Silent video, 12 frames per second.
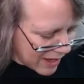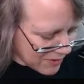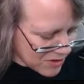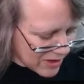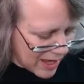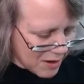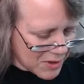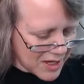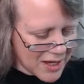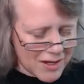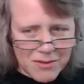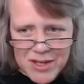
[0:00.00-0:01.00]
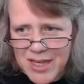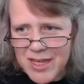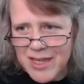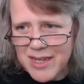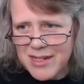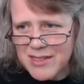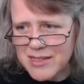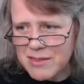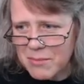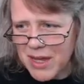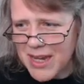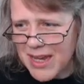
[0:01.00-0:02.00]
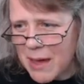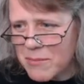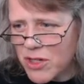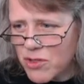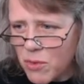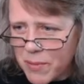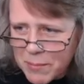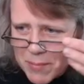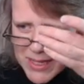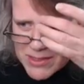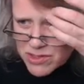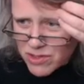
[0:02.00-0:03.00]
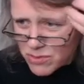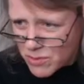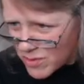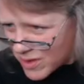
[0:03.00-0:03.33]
after that, we can we can get into some painting. I'm gonna do a big base too.